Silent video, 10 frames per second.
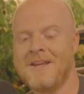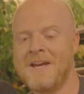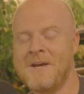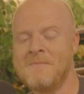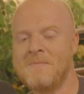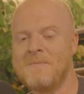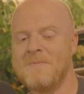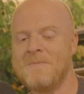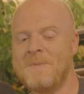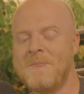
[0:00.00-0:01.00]
Um,
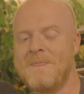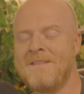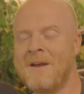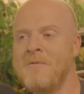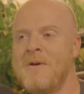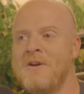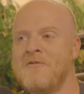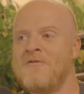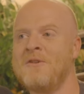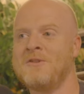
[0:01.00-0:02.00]
tell me about your
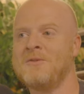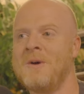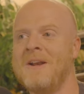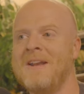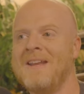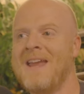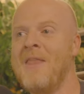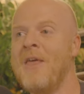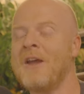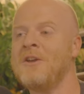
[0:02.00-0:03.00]
first one
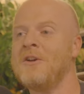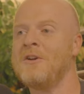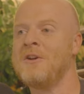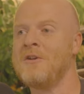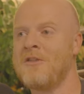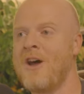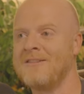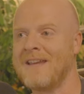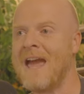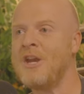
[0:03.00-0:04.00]
and like your your
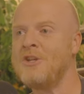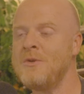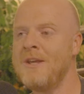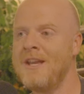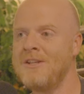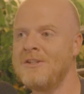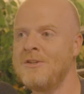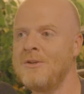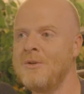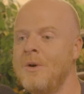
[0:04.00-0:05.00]
thoughts. Like, how did you get
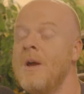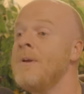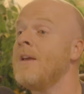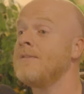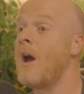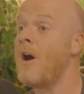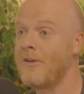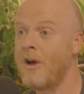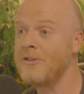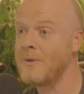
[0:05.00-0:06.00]
into? Because
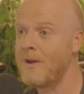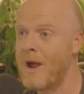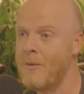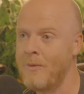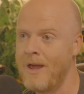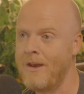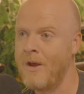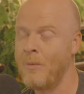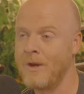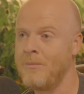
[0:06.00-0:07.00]
also I, I read
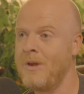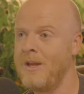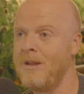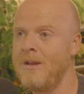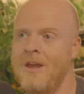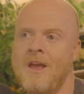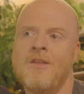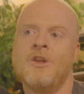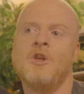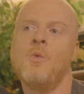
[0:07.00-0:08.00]
on Wikipedia
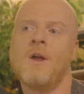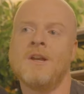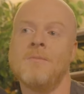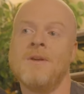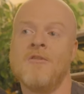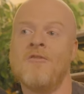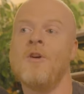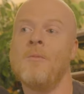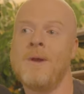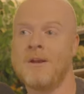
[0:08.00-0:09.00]
that you wanted to be a
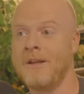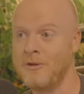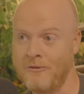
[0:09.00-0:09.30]
filmmaker, like